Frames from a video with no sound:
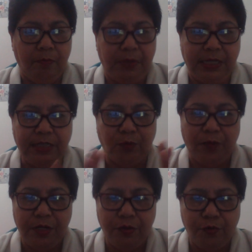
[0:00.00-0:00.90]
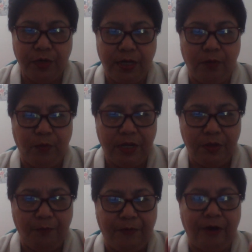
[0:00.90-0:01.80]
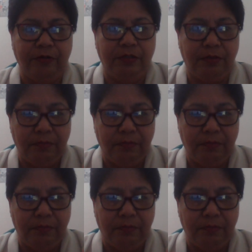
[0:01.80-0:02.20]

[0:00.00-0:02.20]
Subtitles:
Please, when you found